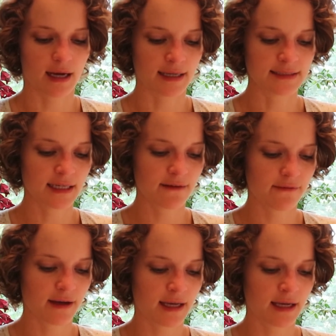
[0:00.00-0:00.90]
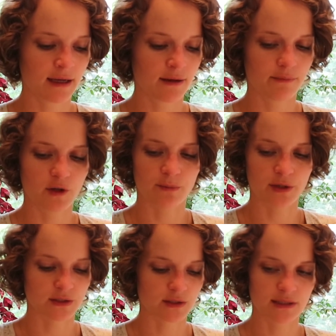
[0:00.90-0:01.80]
identifying your
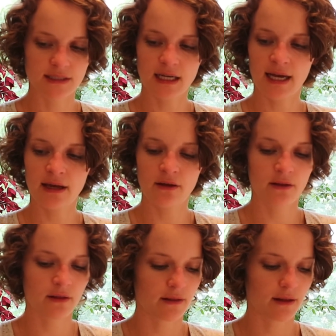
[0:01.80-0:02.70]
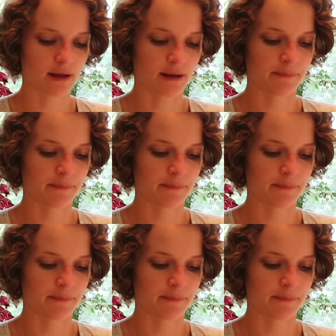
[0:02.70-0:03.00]
personal style,